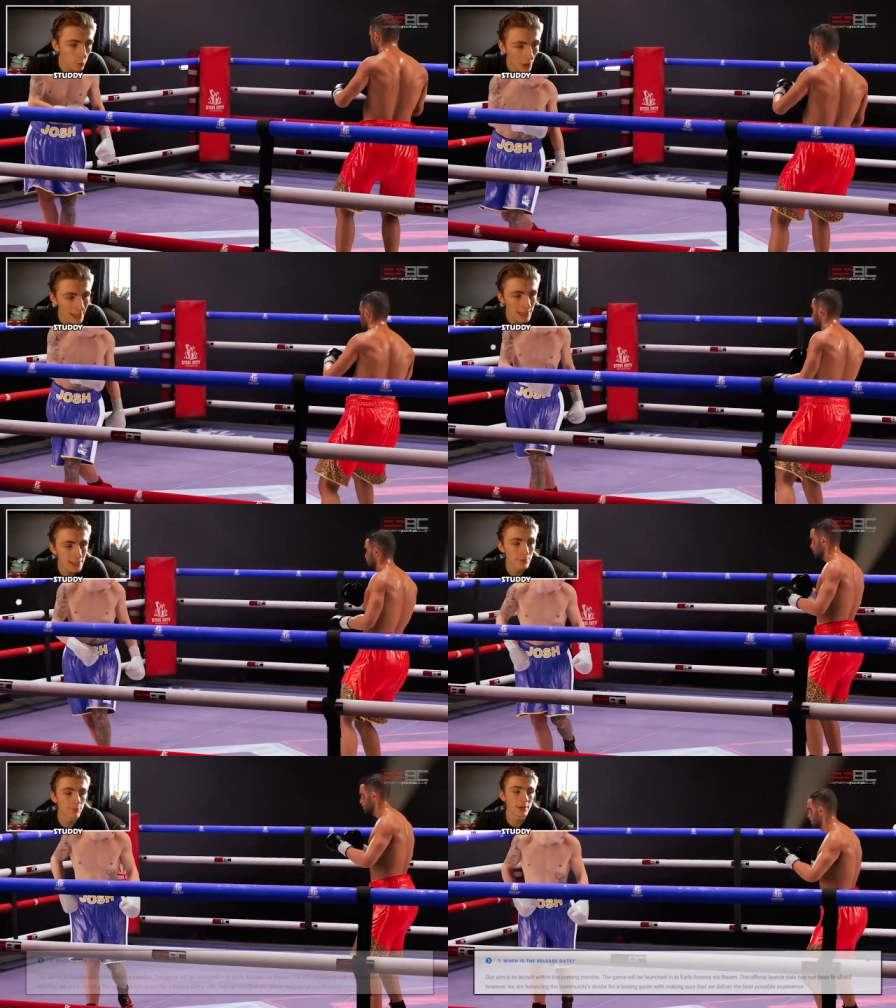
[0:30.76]
when is
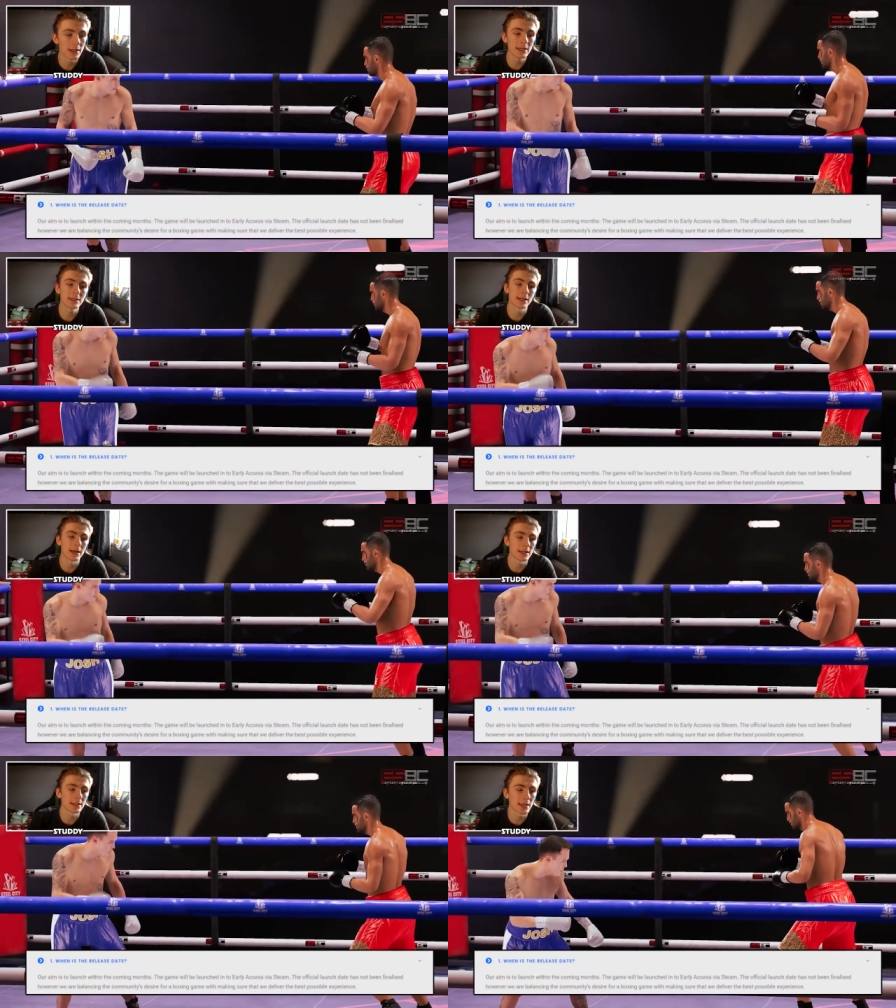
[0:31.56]
the release date?
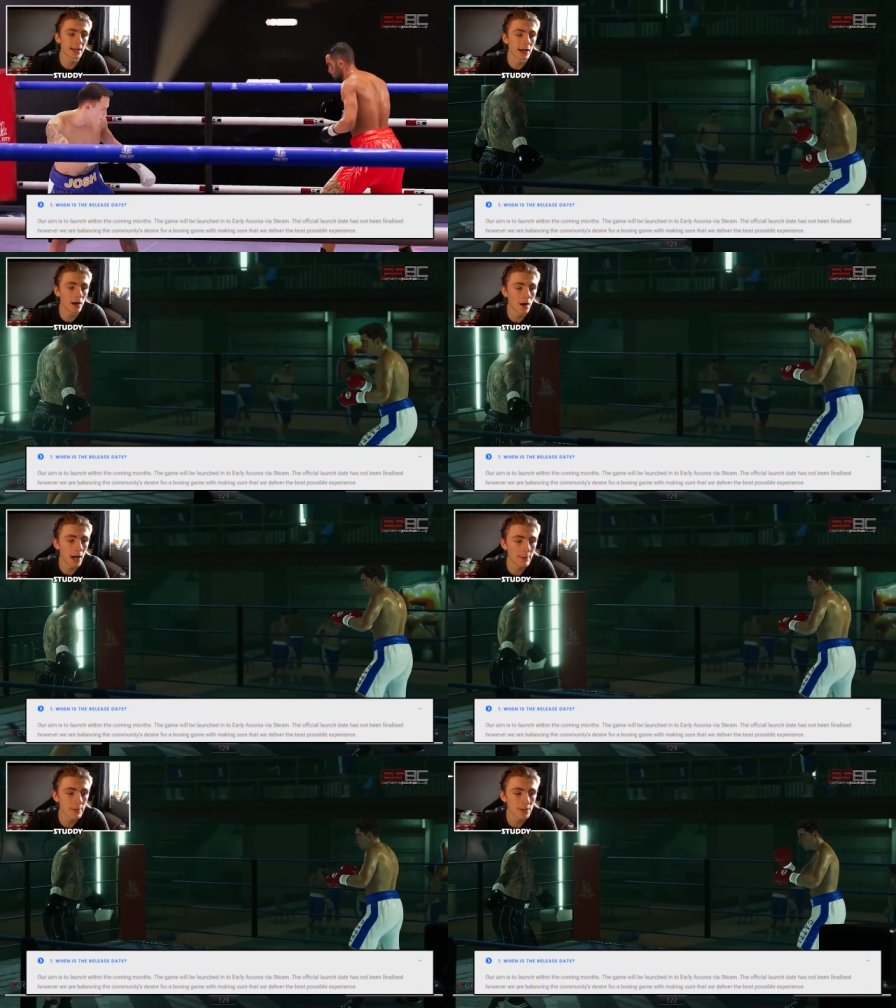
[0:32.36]
They say here, our
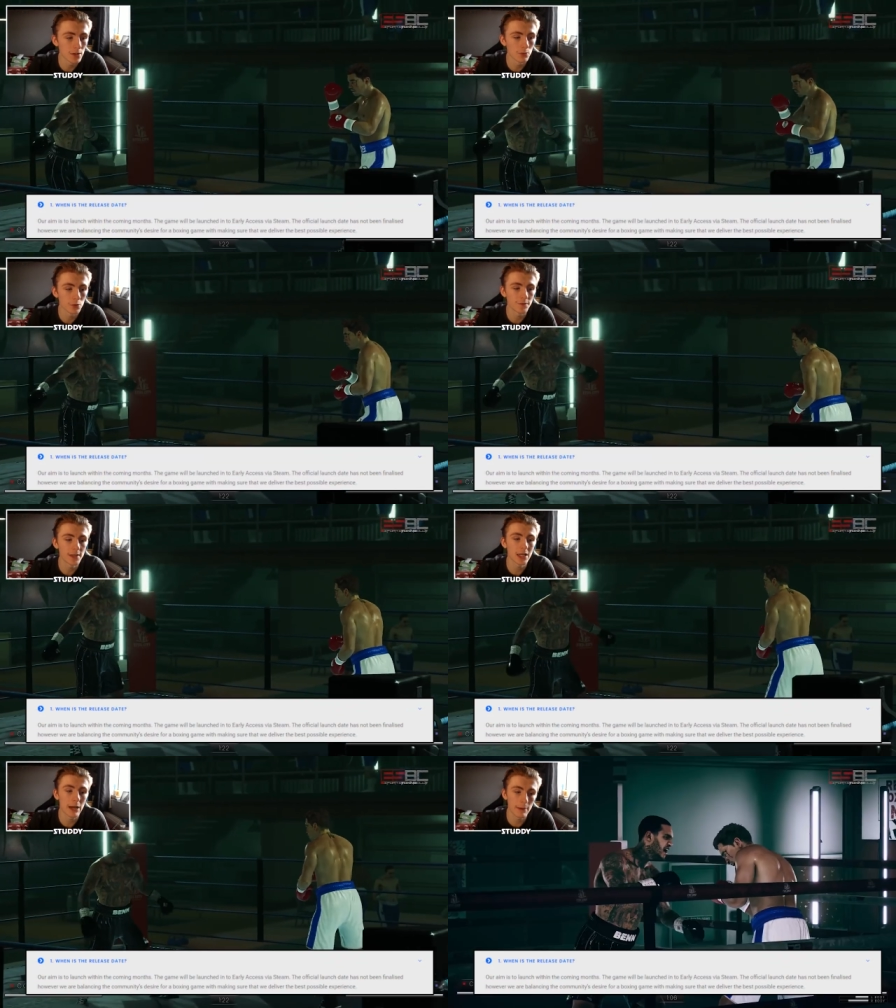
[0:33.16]
aim is to launch within
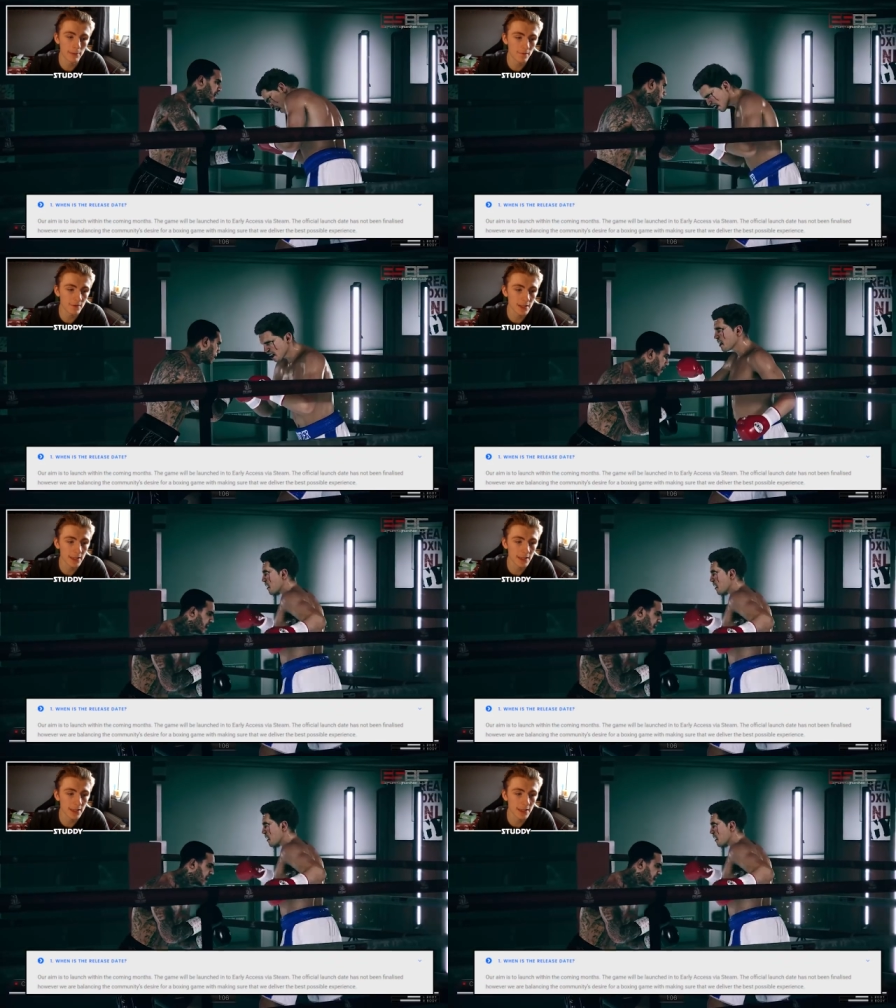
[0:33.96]
the coming months. The